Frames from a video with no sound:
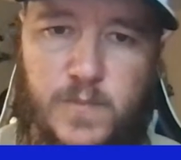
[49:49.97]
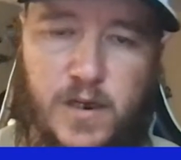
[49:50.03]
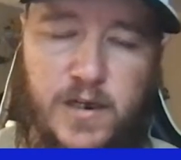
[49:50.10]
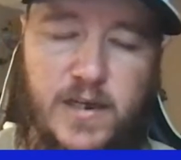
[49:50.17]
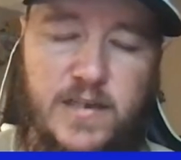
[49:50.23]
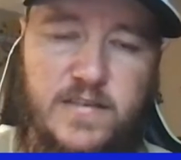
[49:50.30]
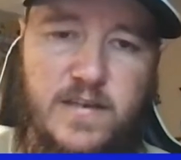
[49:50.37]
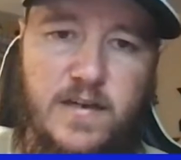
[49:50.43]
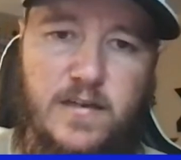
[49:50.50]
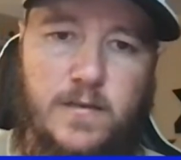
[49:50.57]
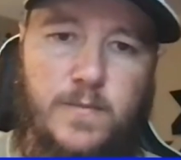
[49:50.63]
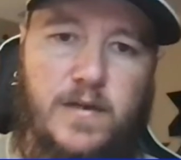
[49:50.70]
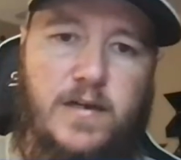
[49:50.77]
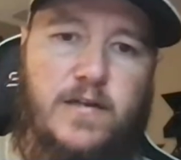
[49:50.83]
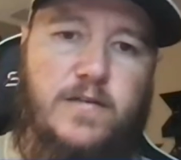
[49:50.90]
Are you guys talking
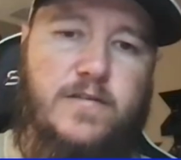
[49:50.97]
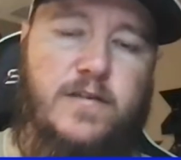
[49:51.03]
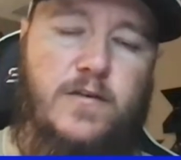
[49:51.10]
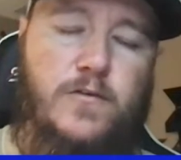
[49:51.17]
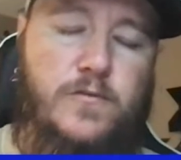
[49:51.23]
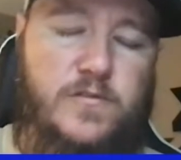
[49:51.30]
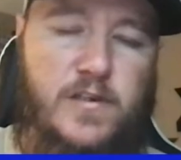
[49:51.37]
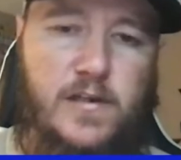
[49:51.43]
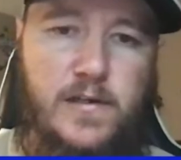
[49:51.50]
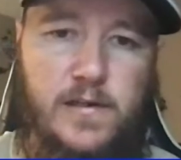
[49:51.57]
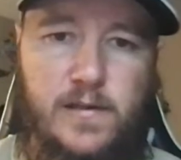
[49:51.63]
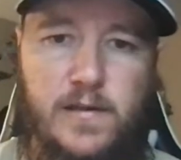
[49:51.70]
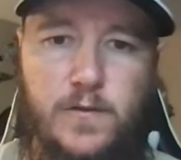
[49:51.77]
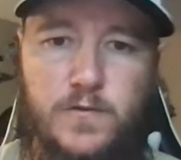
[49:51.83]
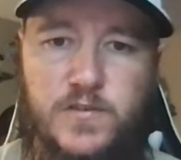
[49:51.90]
about
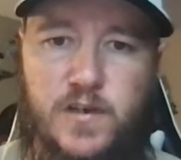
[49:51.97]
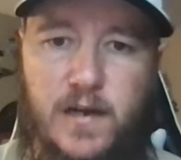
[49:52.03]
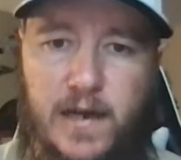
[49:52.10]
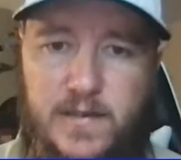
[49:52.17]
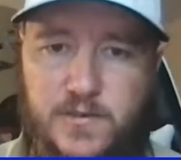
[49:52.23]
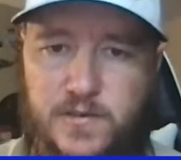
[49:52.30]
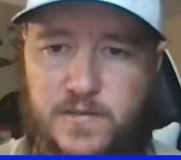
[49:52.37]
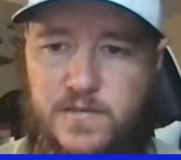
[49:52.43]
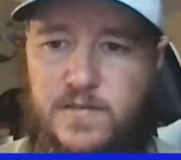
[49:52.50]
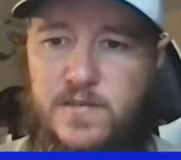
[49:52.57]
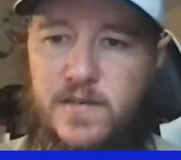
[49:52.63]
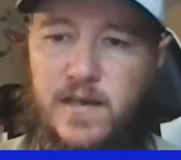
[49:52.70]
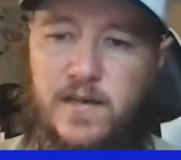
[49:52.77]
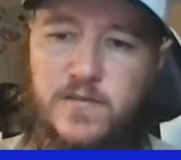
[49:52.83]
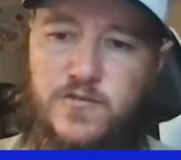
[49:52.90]
those clashes
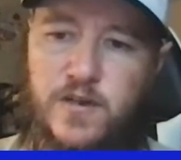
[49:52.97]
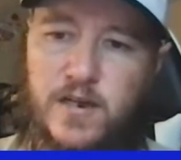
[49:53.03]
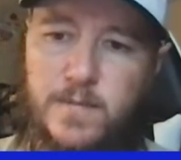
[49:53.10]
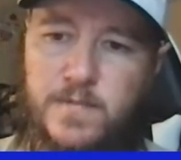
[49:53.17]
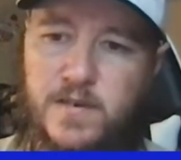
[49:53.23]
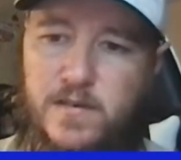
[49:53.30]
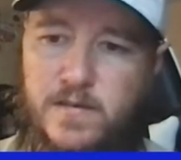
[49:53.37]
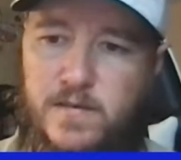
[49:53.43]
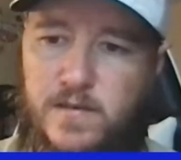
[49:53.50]
that dropped?